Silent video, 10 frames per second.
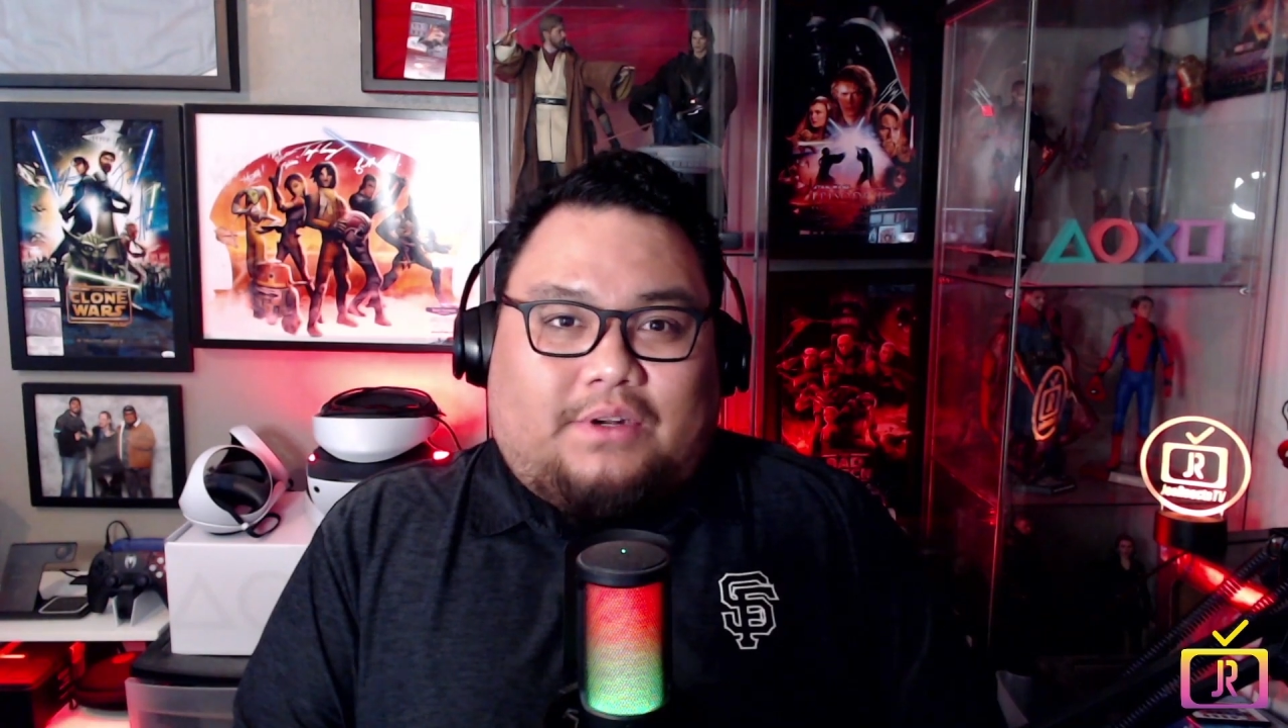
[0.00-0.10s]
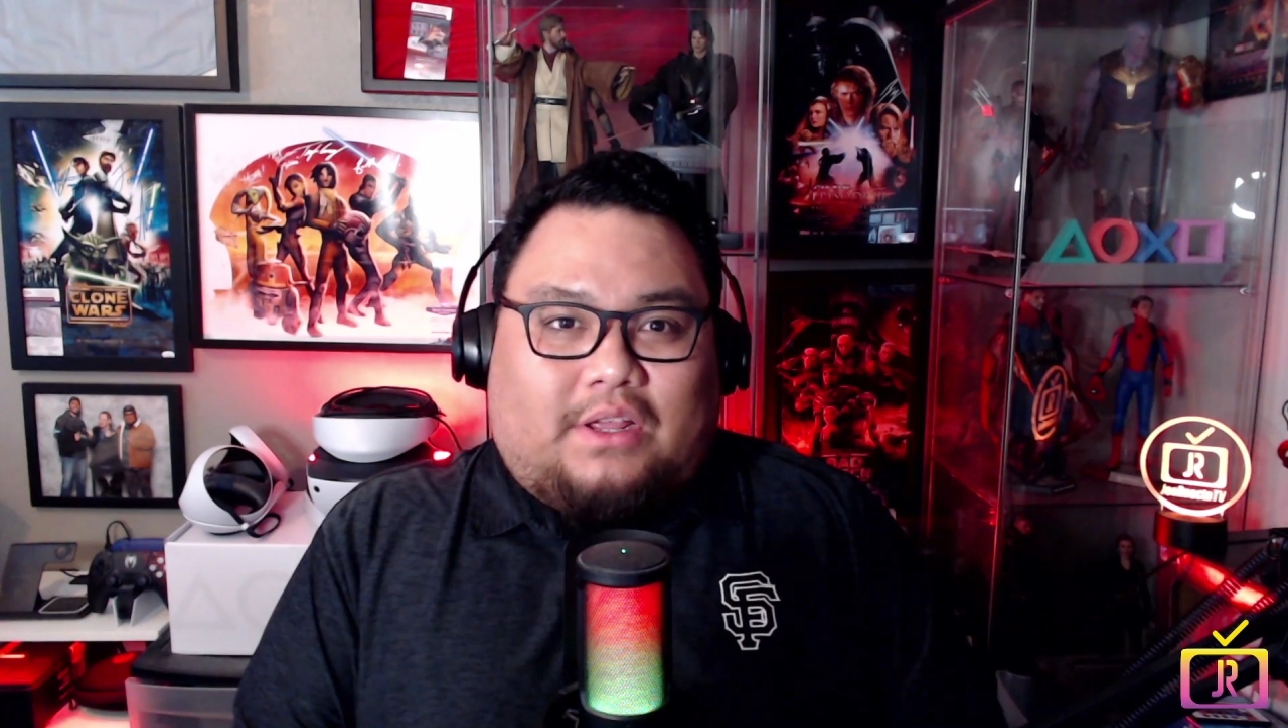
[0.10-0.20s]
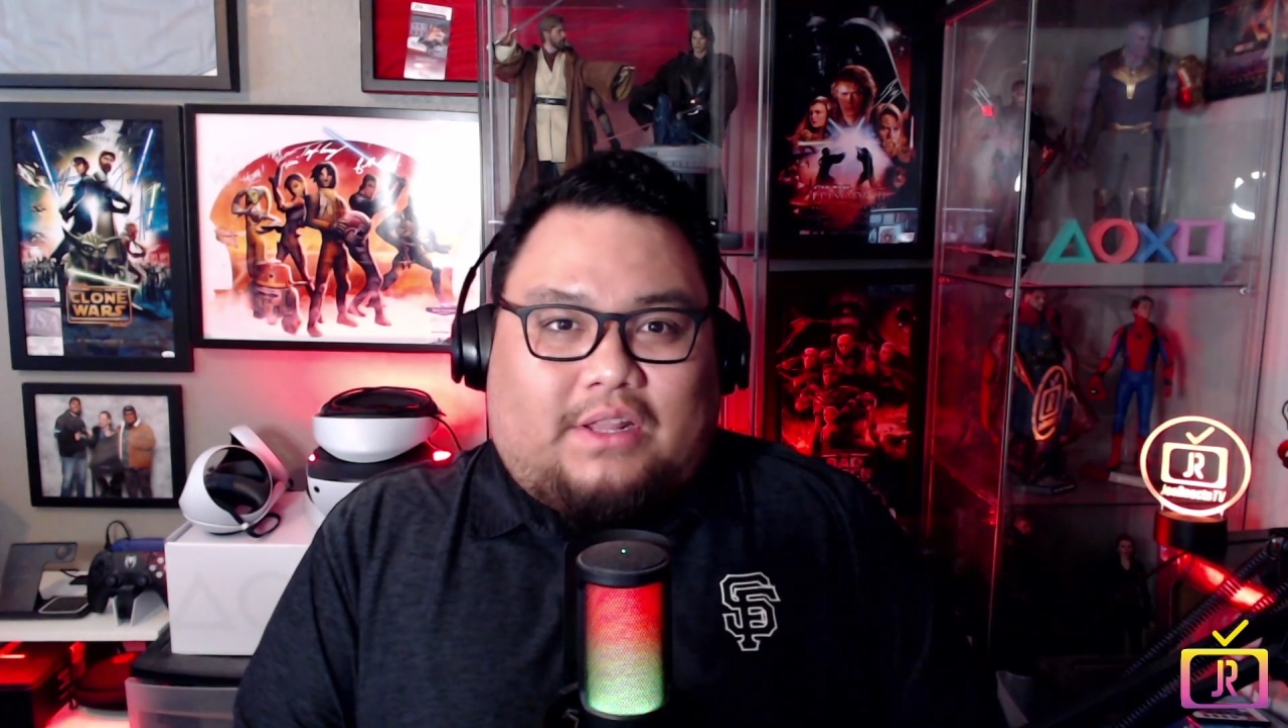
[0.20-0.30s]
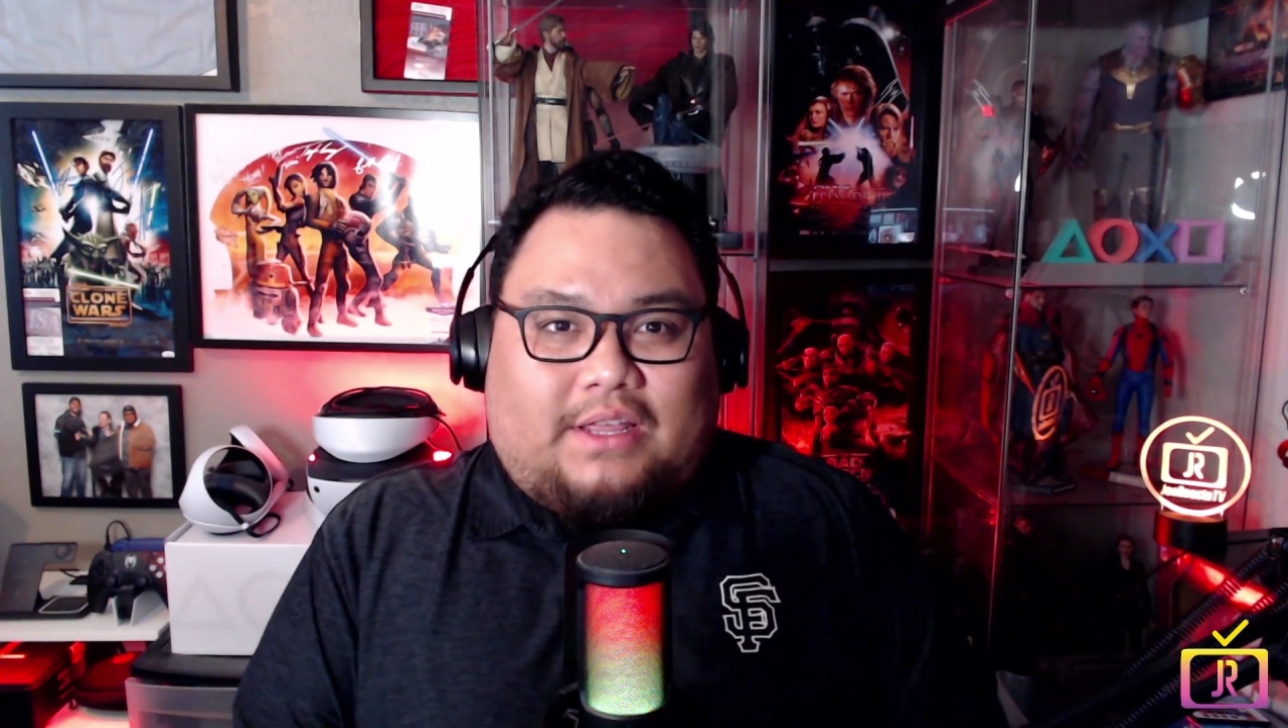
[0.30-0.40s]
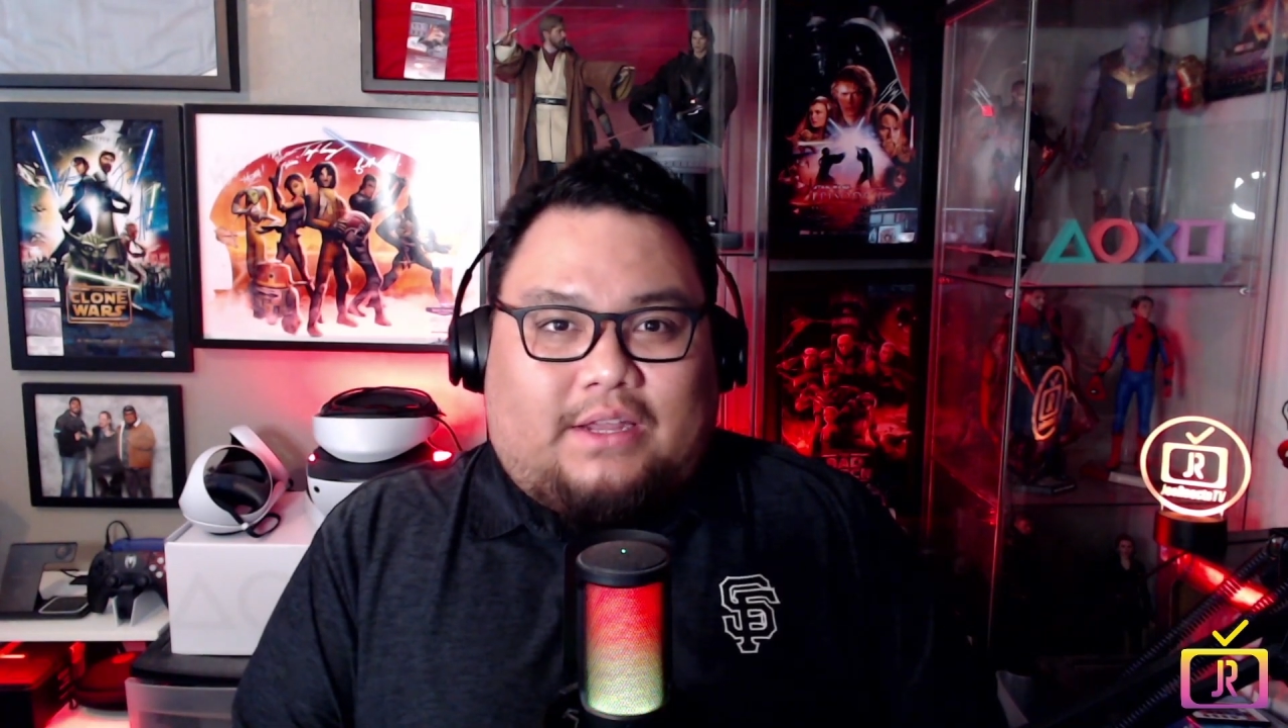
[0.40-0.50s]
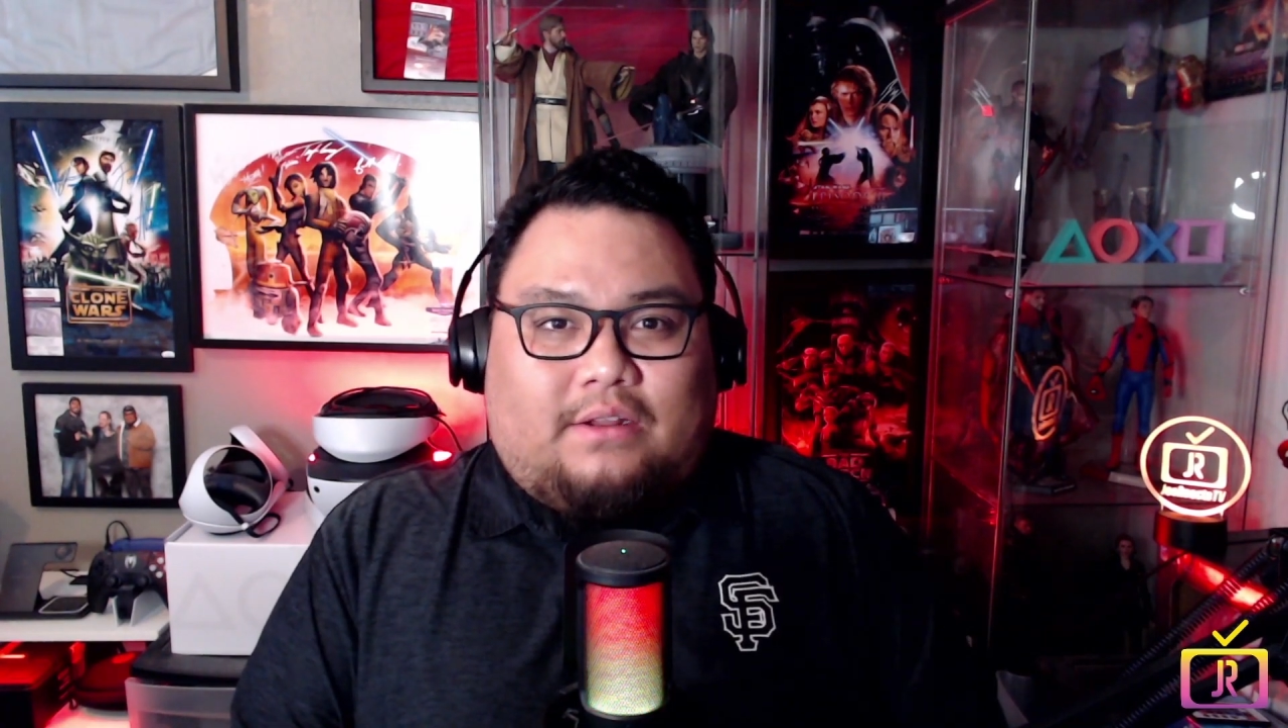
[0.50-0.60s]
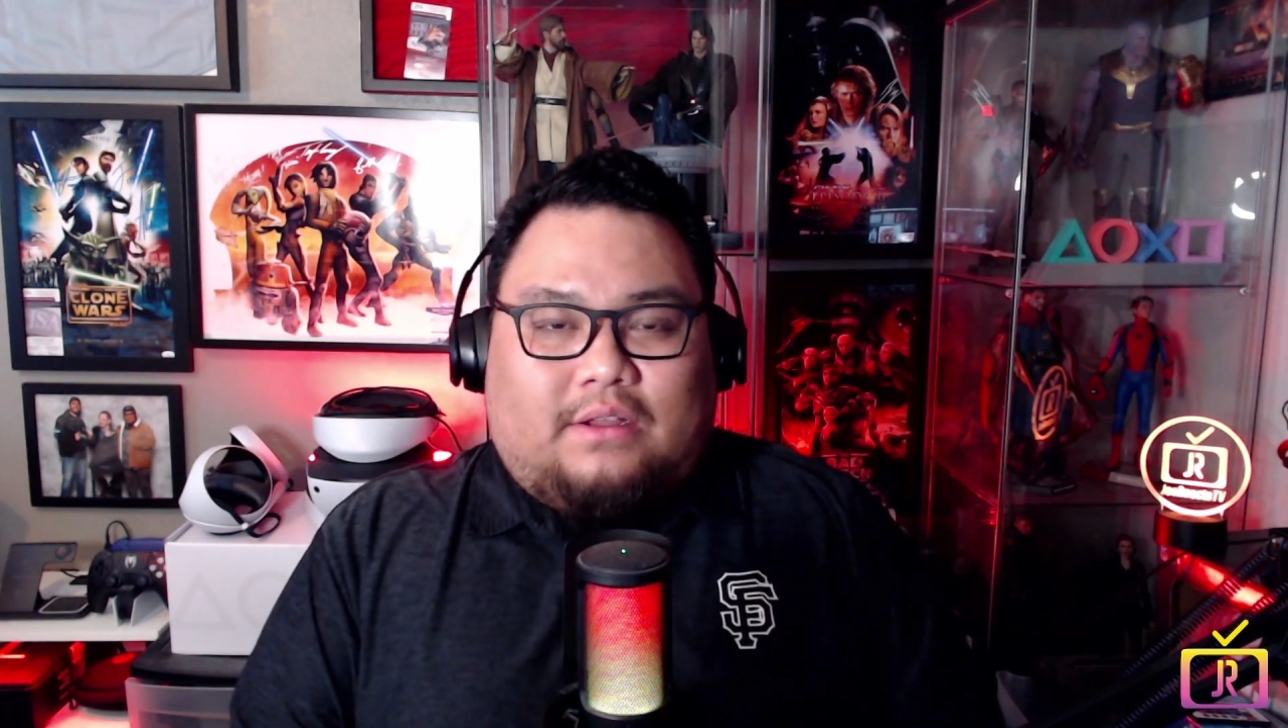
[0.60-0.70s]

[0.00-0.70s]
on that.